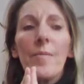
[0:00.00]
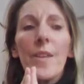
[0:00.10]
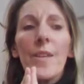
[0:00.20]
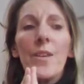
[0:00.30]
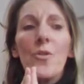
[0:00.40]

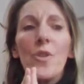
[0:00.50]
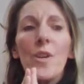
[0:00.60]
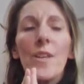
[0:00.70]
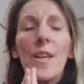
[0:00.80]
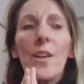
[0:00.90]
its
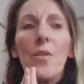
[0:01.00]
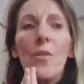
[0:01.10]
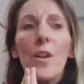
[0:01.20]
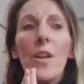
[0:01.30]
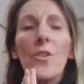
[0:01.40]
intrinsic
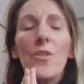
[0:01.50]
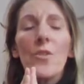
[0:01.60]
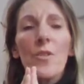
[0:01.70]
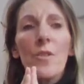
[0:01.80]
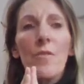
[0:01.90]

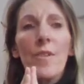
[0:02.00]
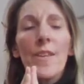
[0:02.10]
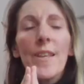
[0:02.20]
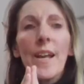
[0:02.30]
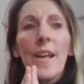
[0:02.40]
knowledge of
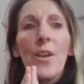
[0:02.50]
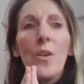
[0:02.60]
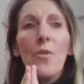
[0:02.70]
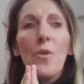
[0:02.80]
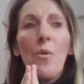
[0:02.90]
exactly
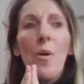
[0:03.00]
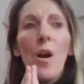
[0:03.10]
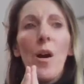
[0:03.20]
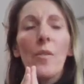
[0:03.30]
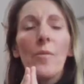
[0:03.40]
who you
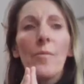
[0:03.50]
are.